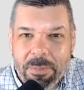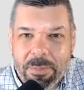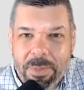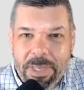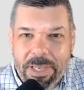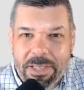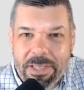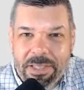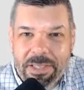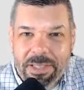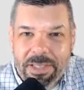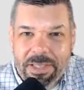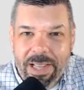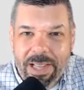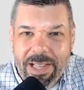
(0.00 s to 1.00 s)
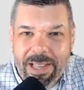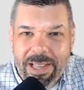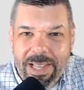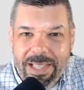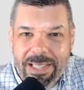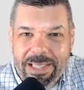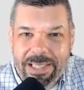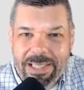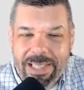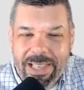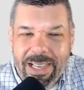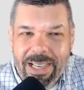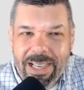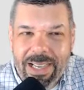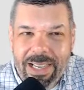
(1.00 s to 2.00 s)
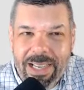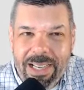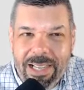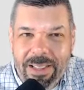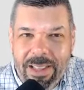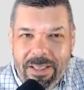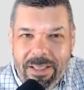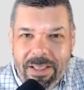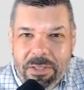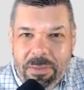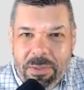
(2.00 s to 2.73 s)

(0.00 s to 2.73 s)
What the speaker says: because that's